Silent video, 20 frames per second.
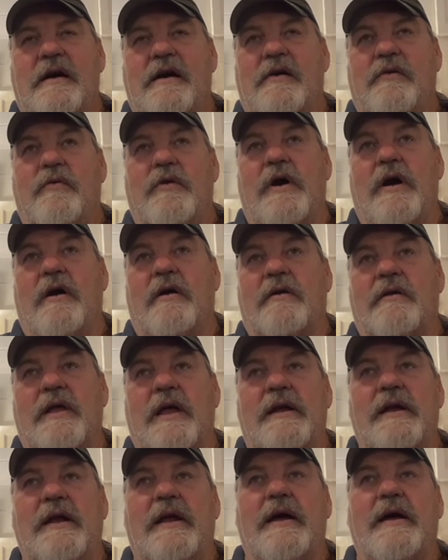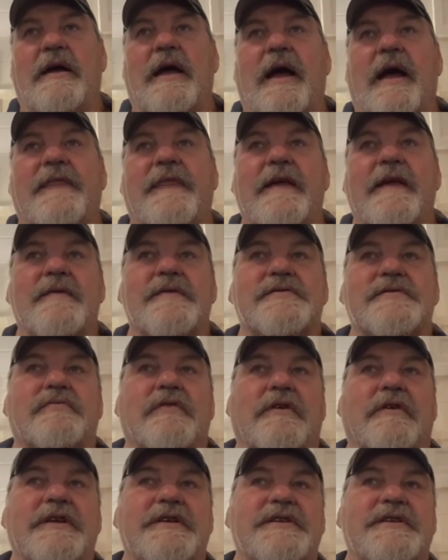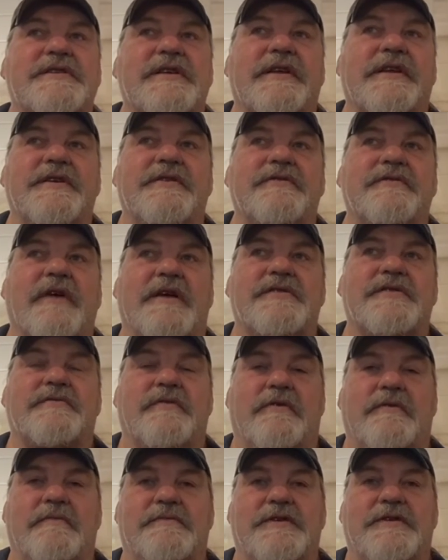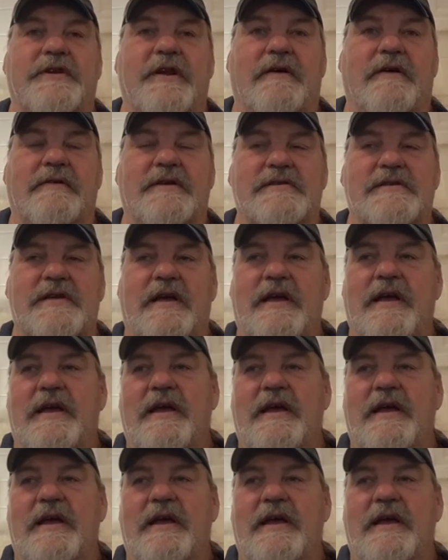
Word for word: Well, I, I, think it was really just in the dress rooms, you know, because